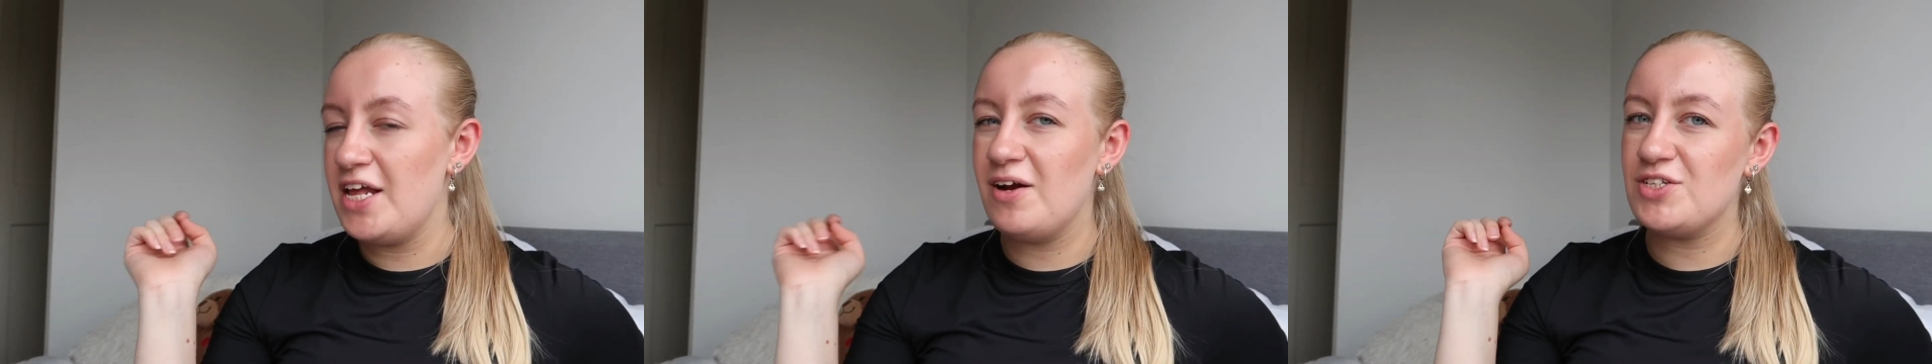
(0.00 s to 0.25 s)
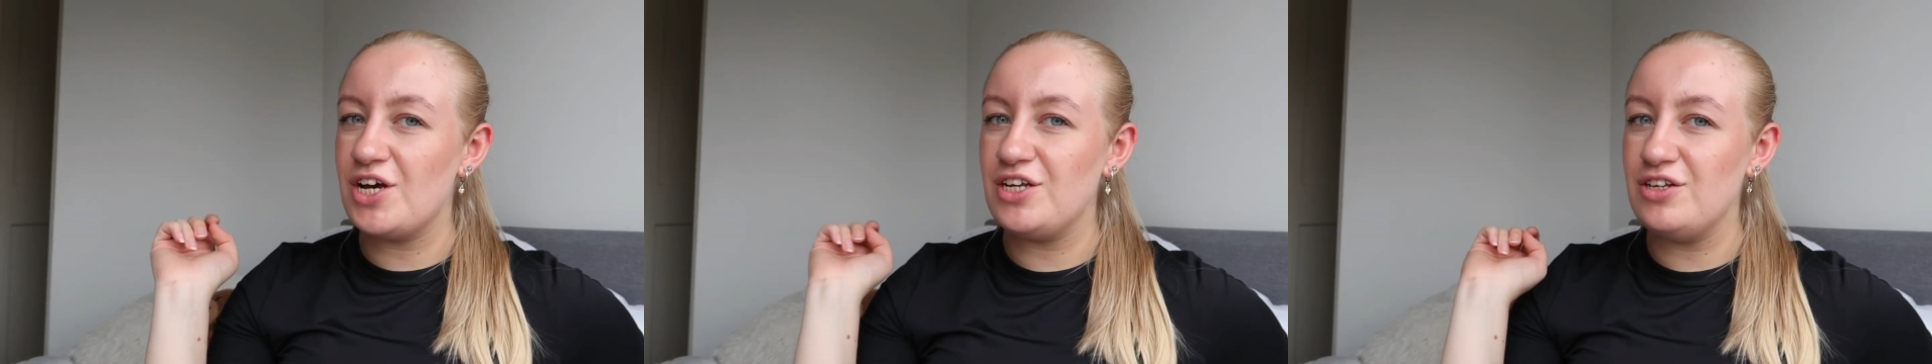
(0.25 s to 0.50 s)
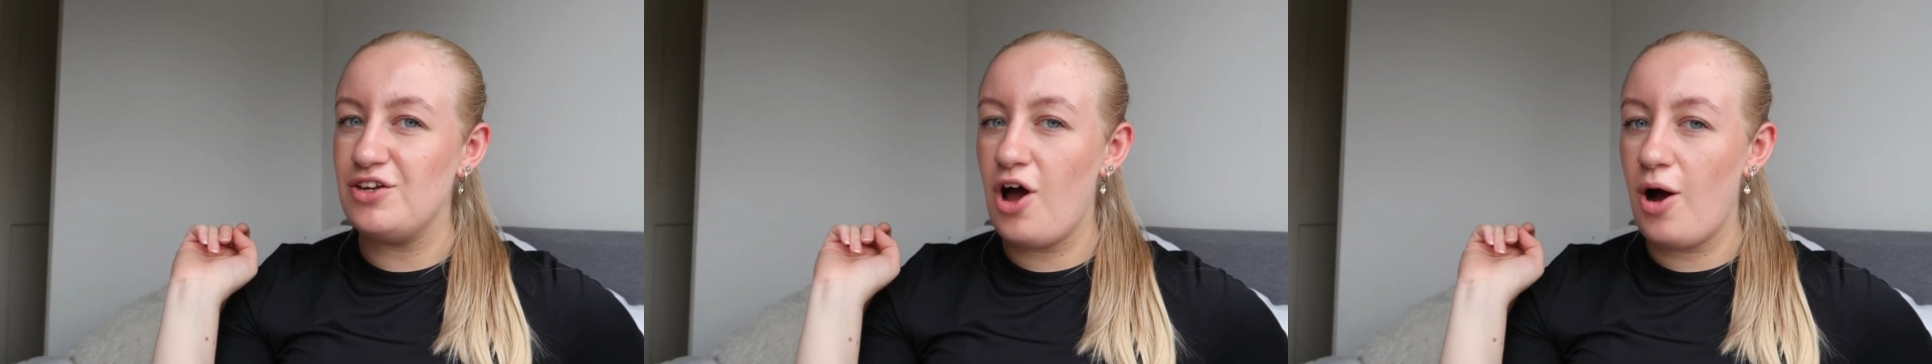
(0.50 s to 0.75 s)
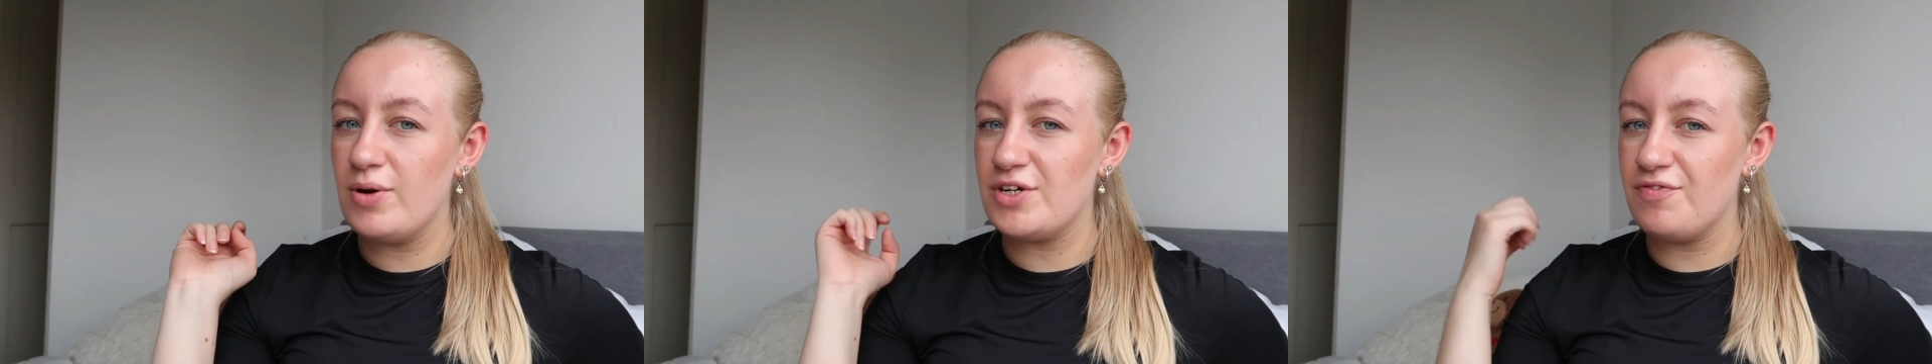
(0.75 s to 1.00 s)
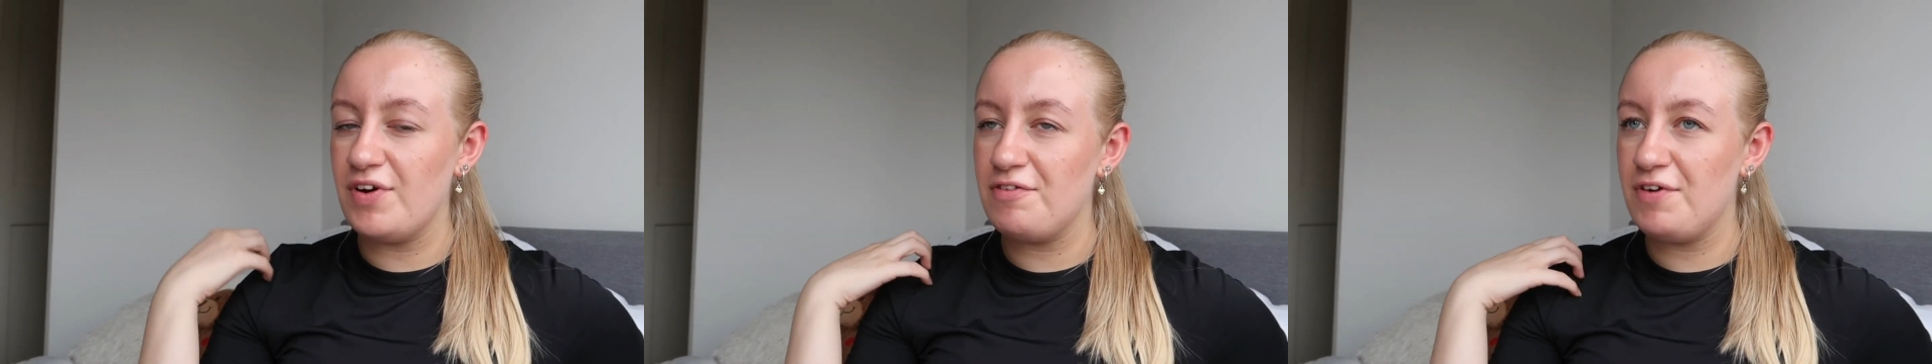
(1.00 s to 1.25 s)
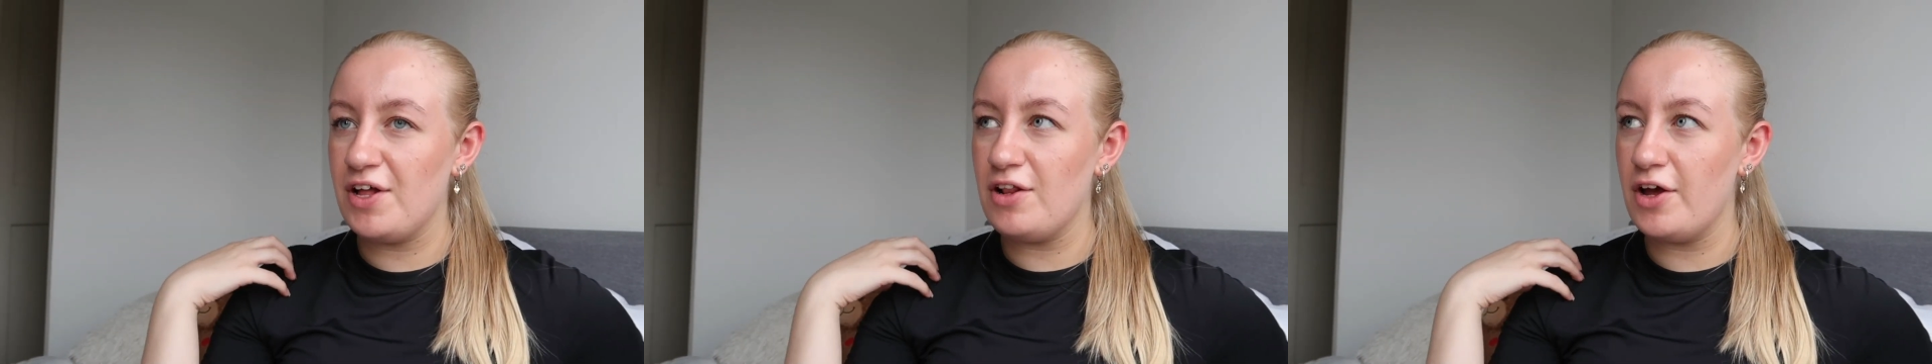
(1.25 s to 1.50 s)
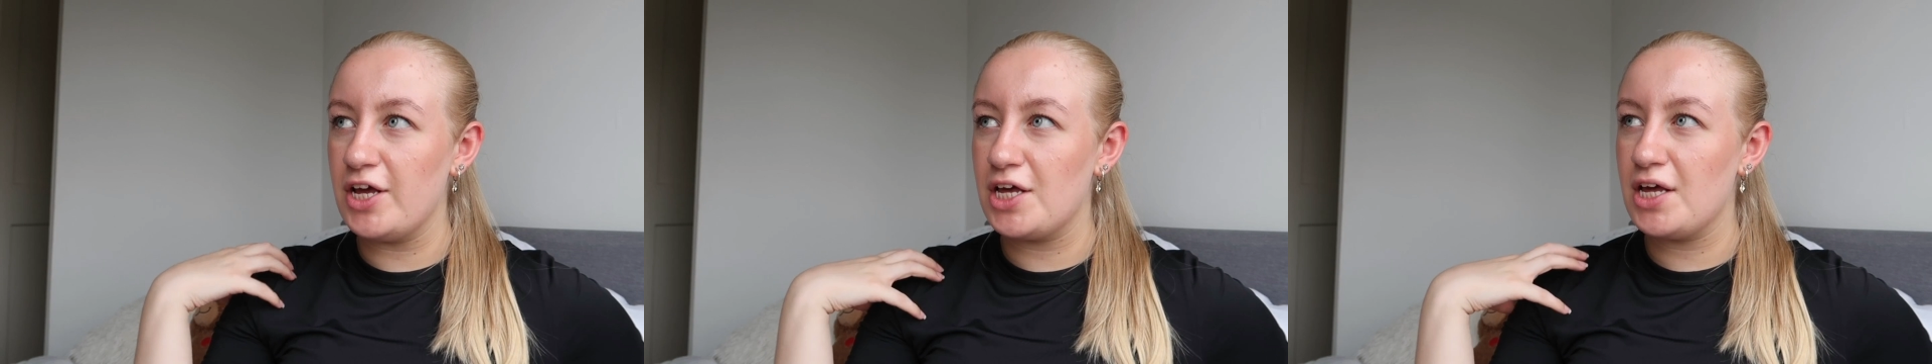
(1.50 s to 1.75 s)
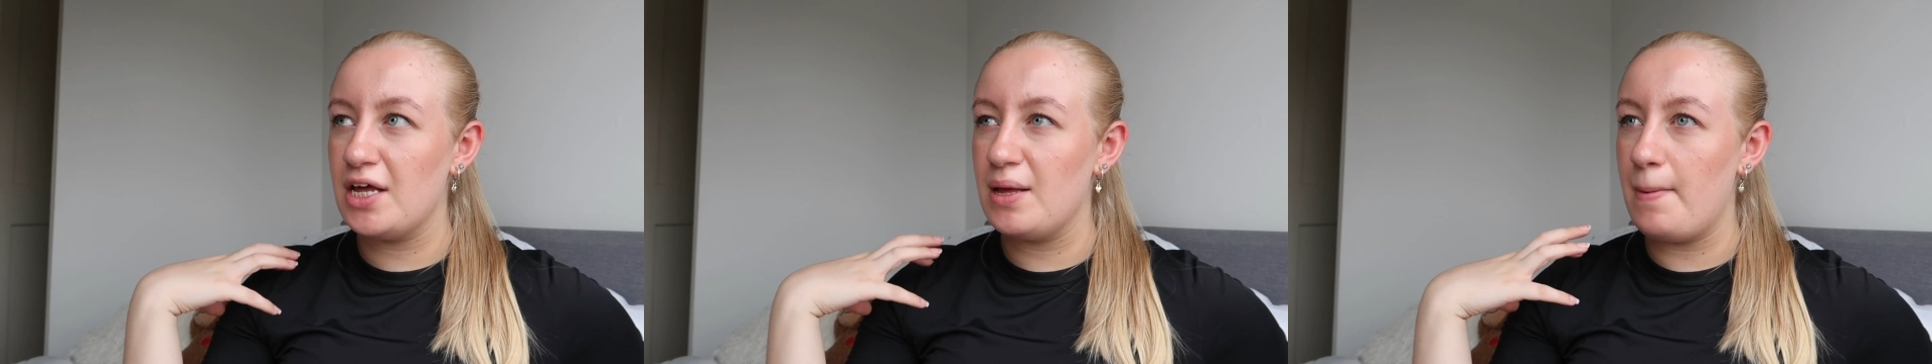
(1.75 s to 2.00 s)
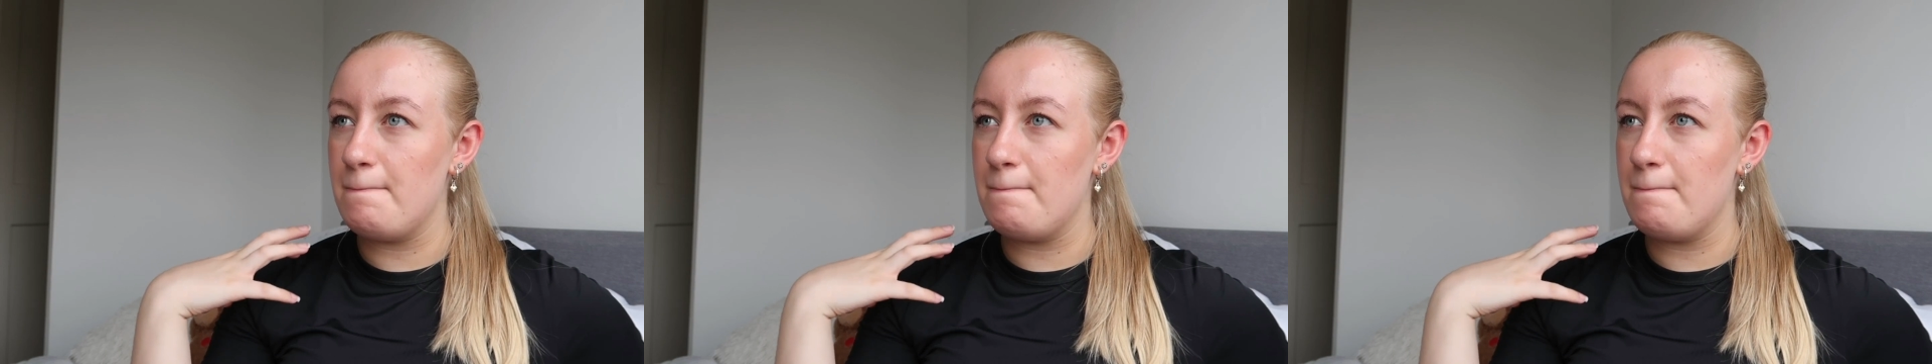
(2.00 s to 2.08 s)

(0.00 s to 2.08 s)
and then I was like, no, I don't really feel like